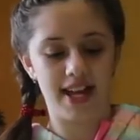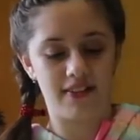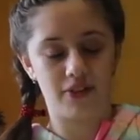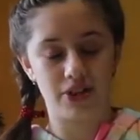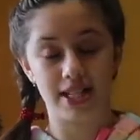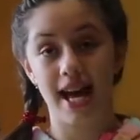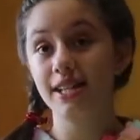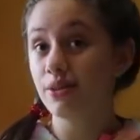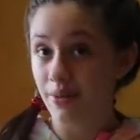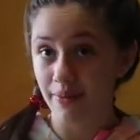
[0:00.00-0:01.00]
it, and of course it
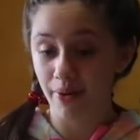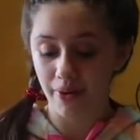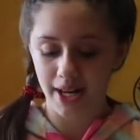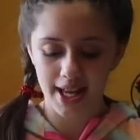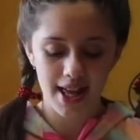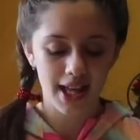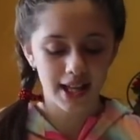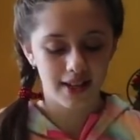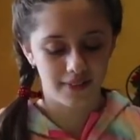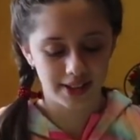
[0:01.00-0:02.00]
has a rainbow on it,
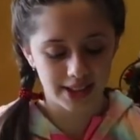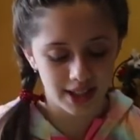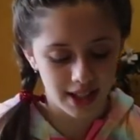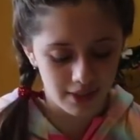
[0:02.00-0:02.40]
which,